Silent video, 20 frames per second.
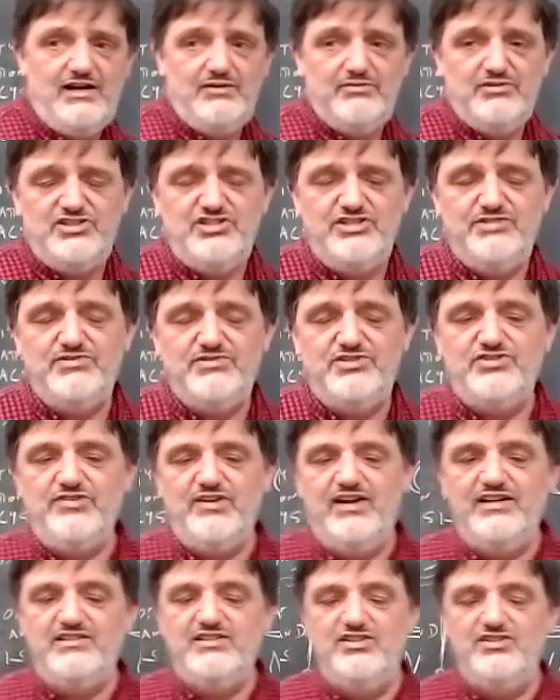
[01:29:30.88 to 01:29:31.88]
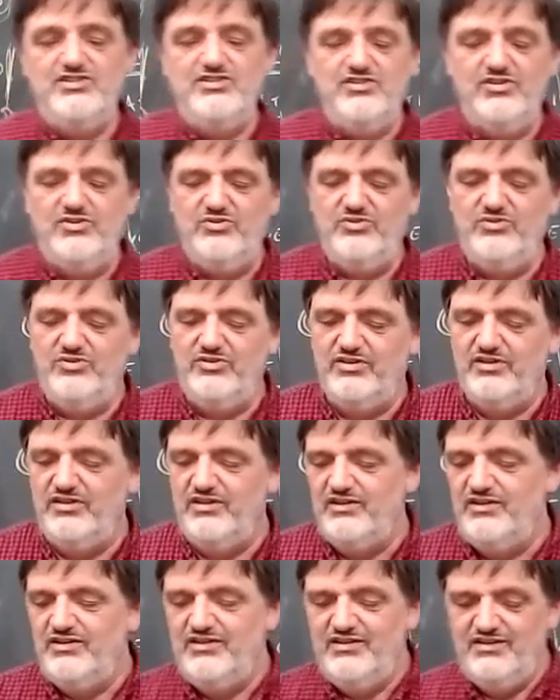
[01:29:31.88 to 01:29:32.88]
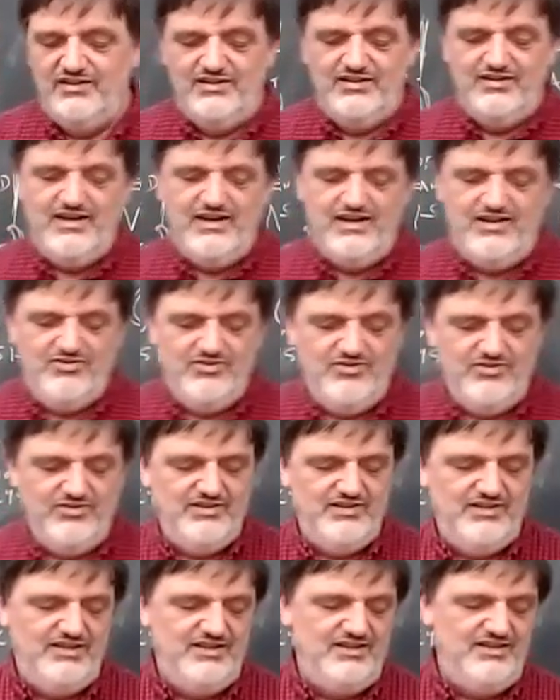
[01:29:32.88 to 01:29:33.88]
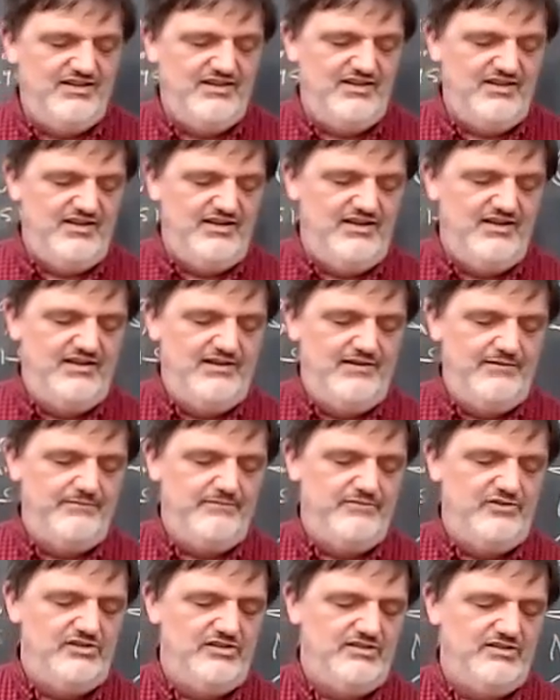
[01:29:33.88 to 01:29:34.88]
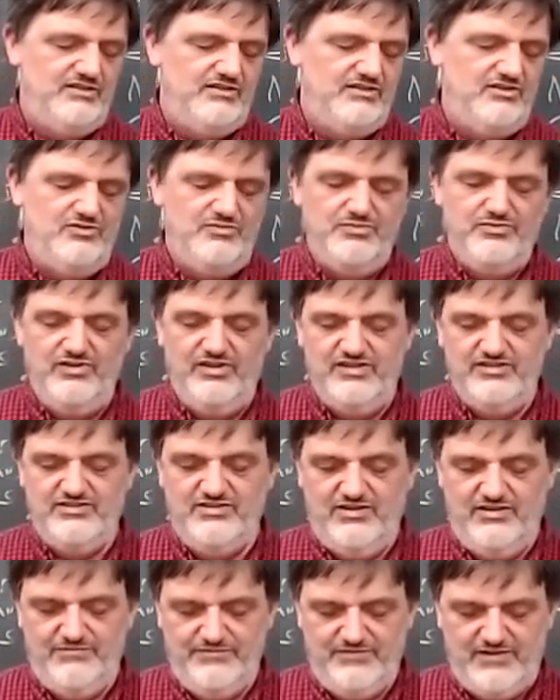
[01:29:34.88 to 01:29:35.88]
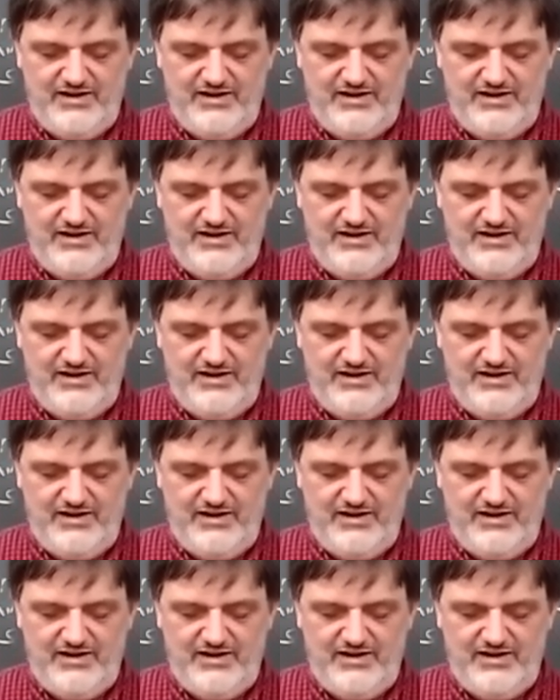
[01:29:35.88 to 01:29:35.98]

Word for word: not what she was trying to do. Now, um, oh boy, there's only